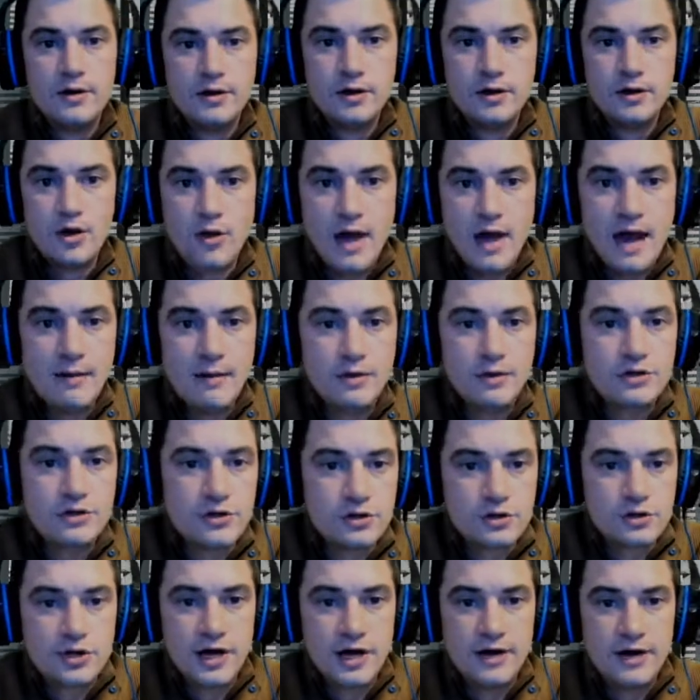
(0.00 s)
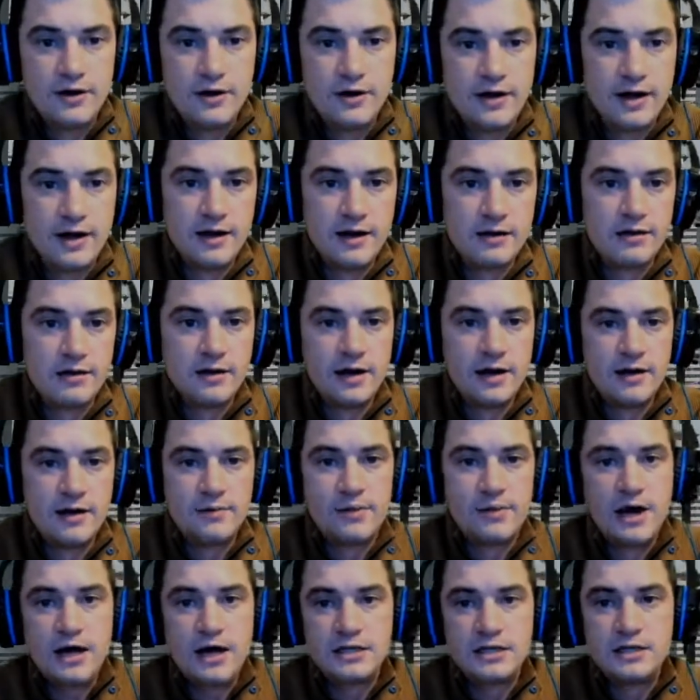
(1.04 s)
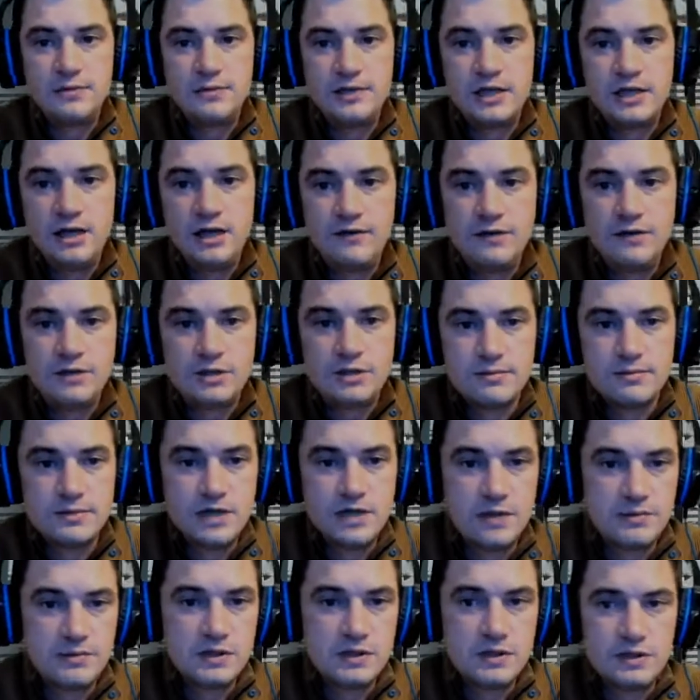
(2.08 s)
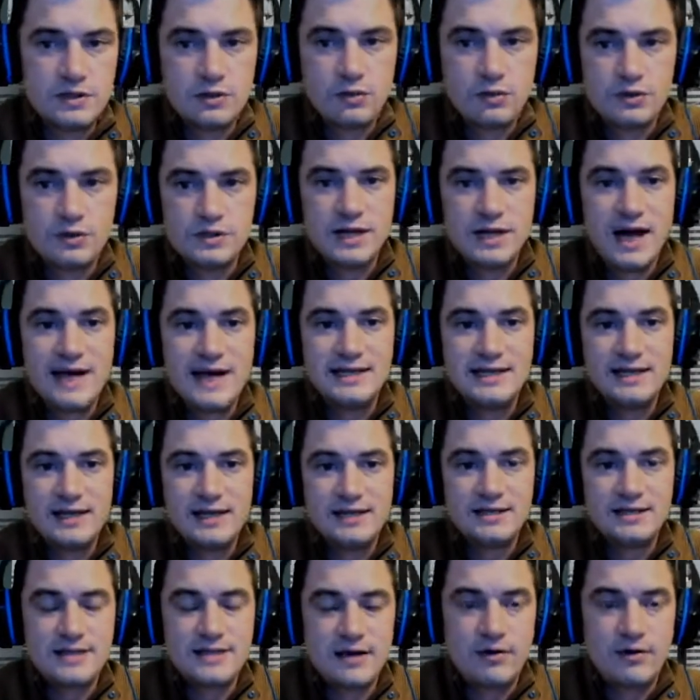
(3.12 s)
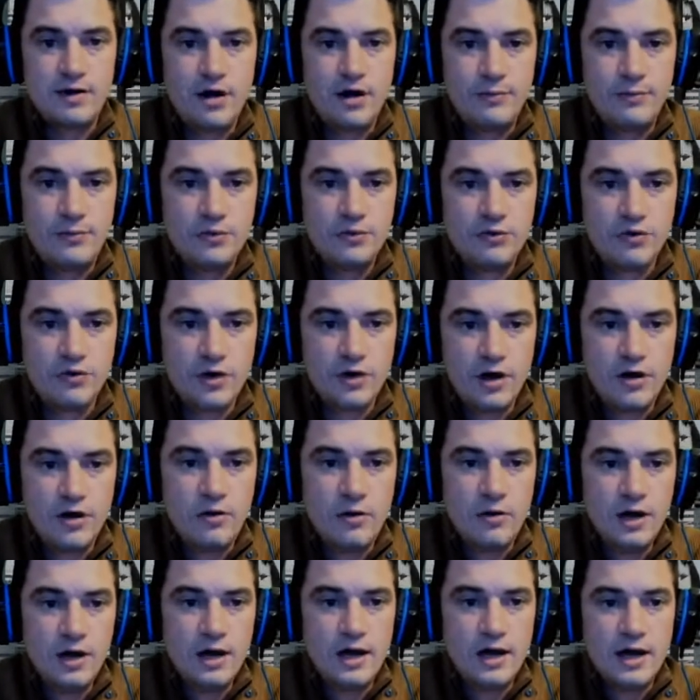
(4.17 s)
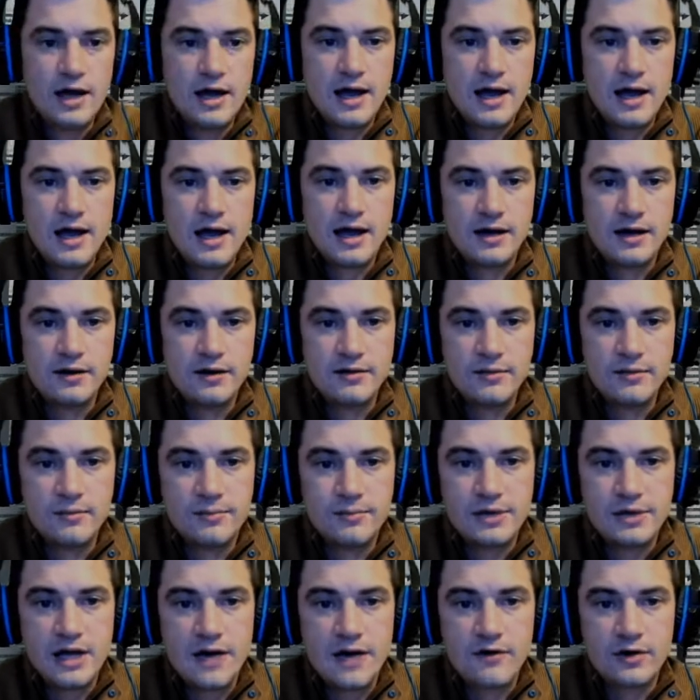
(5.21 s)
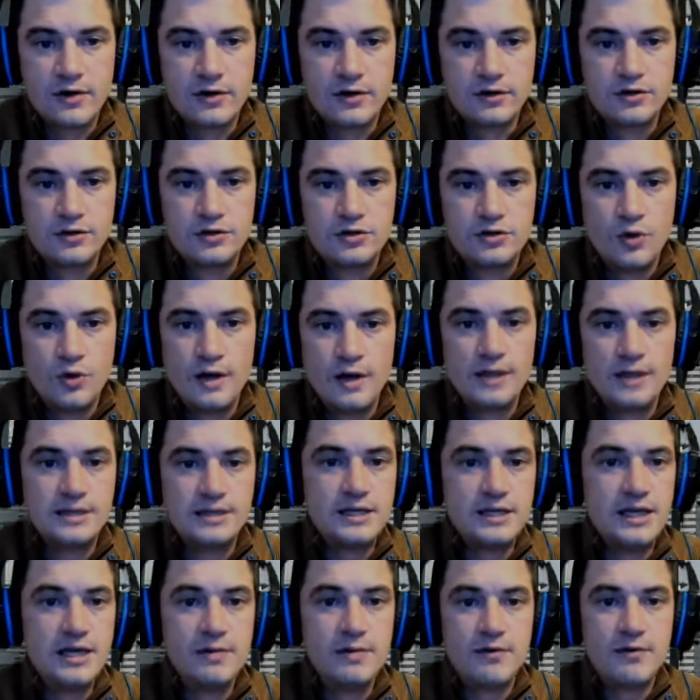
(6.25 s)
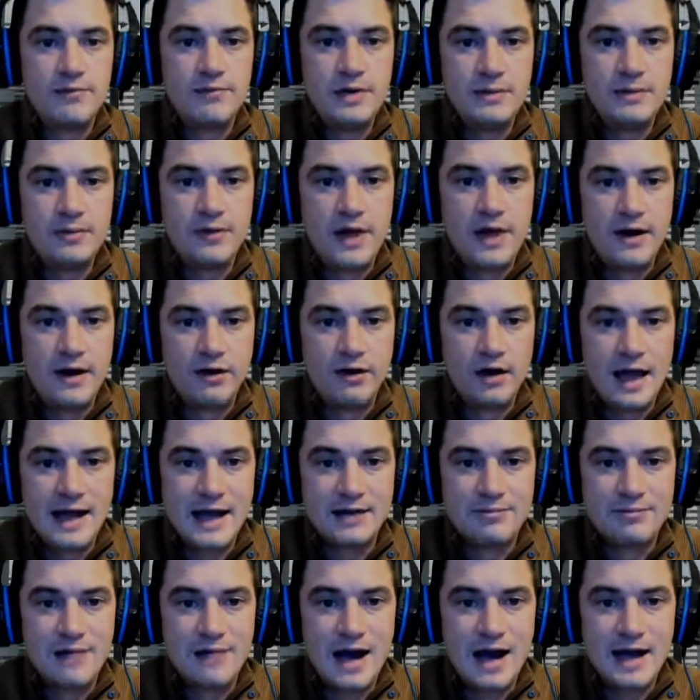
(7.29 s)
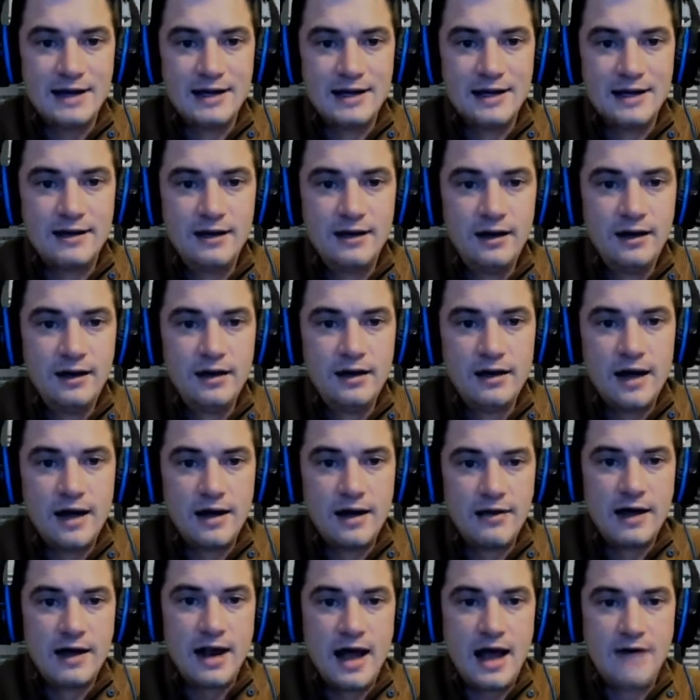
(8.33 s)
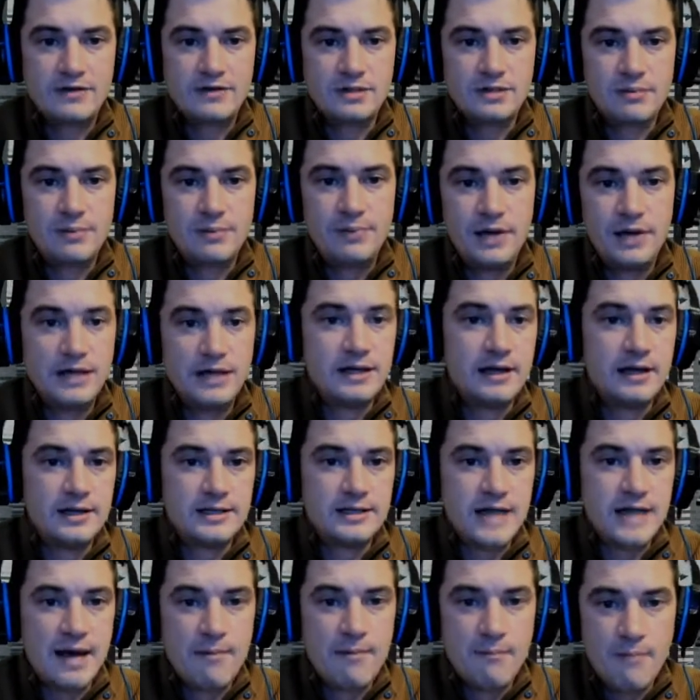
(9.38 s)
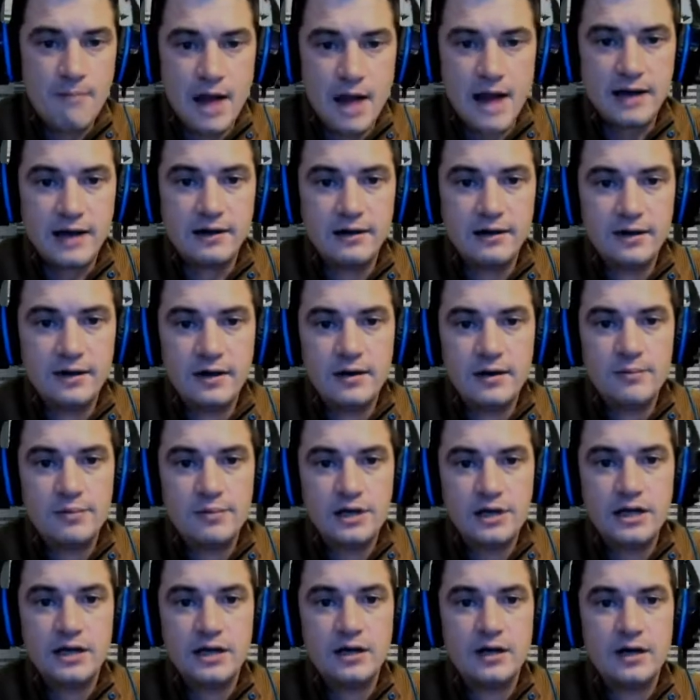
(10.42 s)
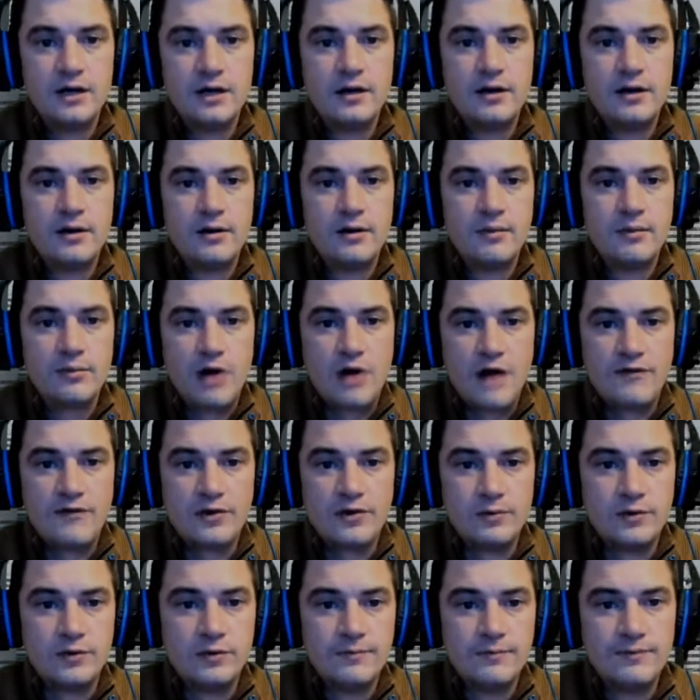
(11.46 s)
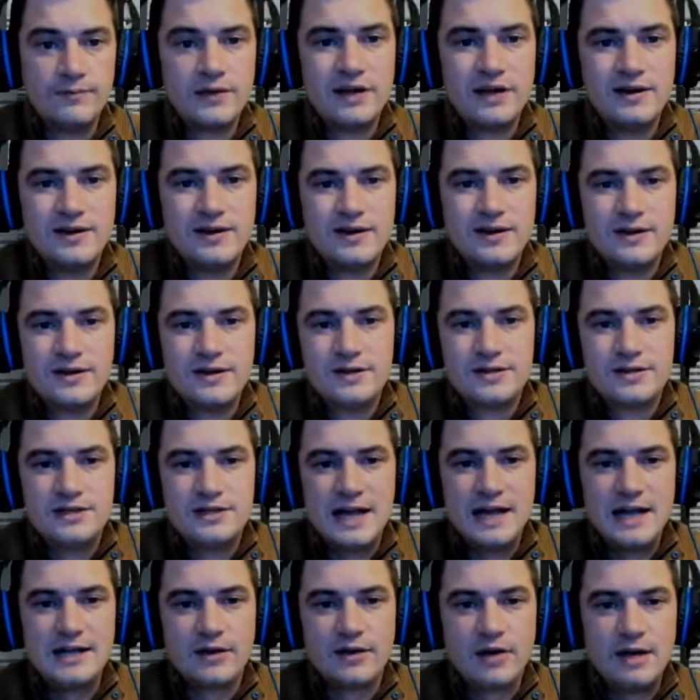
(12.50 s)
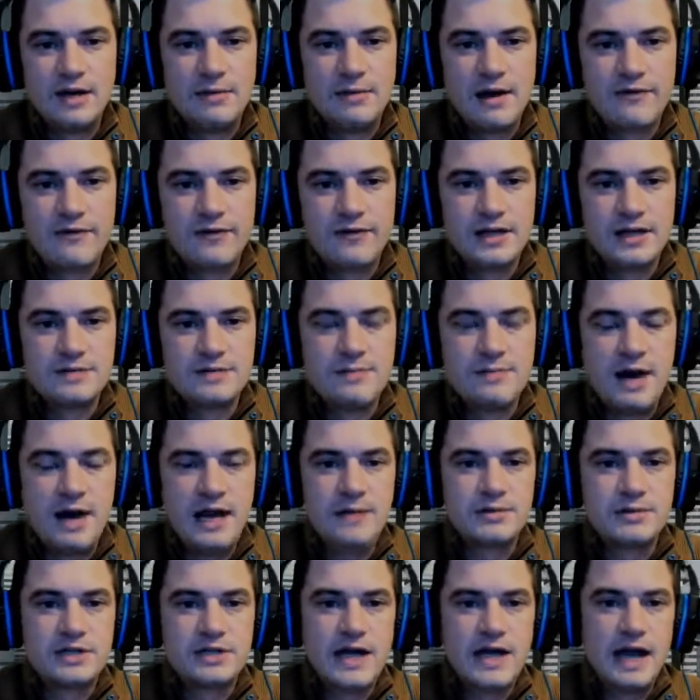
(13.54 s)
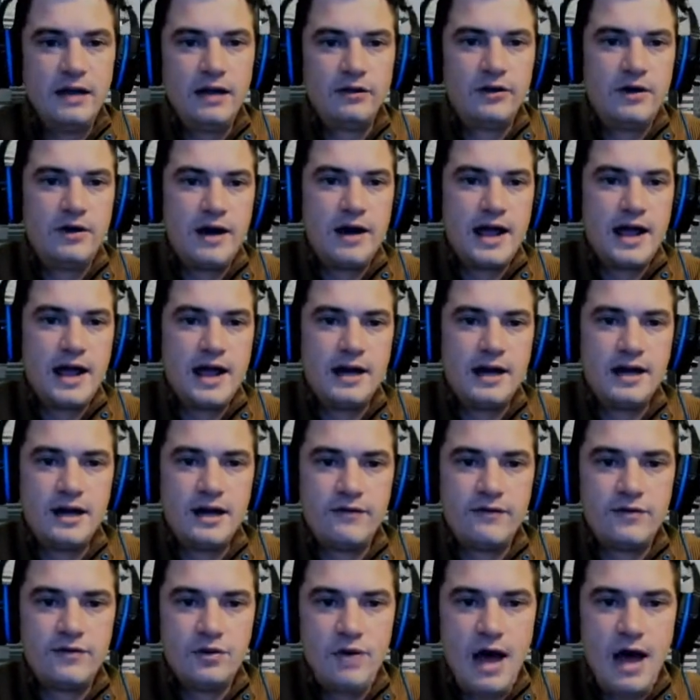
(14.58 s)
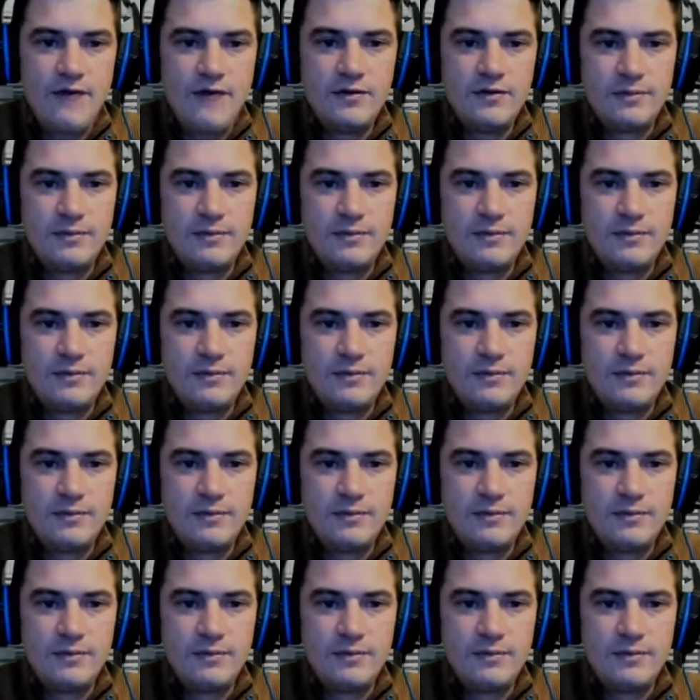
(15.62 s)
amateur trader, and possibly give you some tips and tools and ideas that'll help you grow and be able to join a team of people that are like-minded, that have some opinions that might be profitable. Stay in the green, my friends. My name's Kaylor, and if you haven't been a